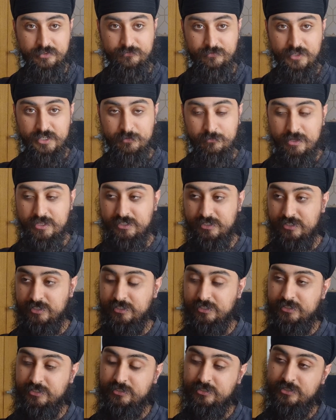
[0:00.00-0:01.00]

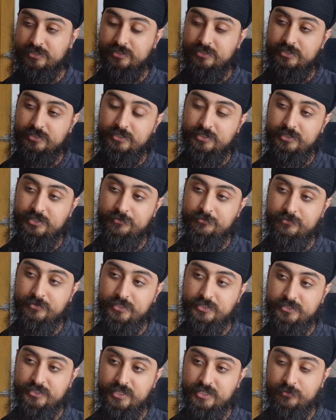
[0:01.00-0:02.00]
fundamentally
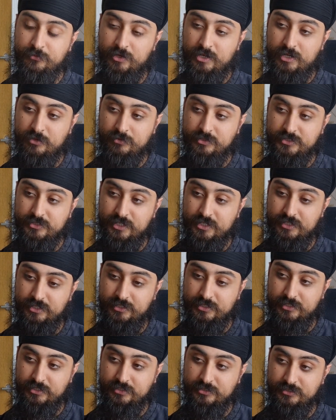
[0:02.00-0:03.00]
saying what I was
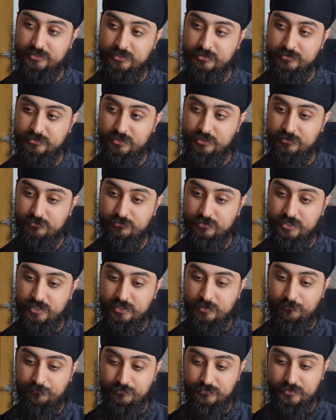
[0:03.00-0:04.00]
saying in terms of
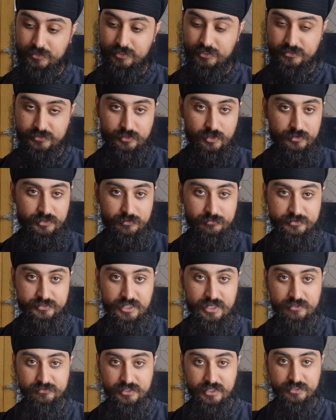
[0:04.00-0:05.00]
it's God
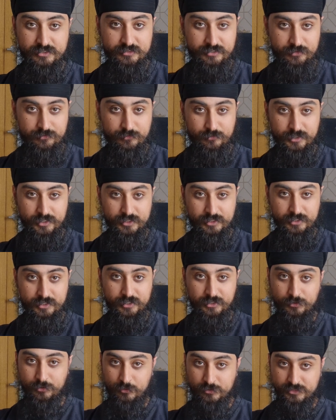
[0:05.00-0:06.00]
themselves that are suffering
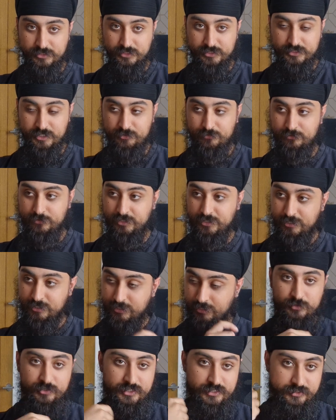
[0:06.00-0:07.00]
and causing the suffering.
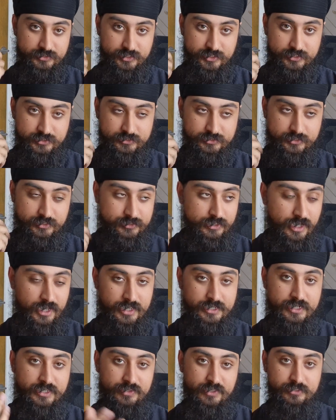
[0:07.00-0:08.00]
So this
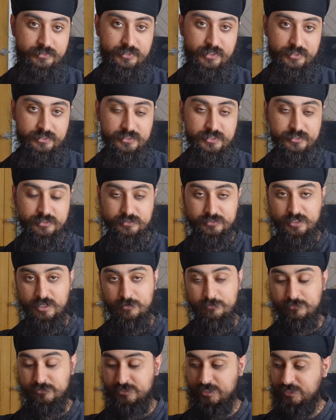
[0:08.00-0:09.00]
idea that Jesus
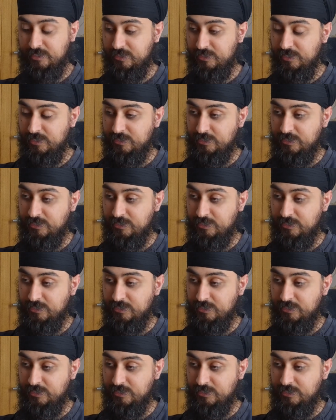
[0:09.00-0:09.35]
comes and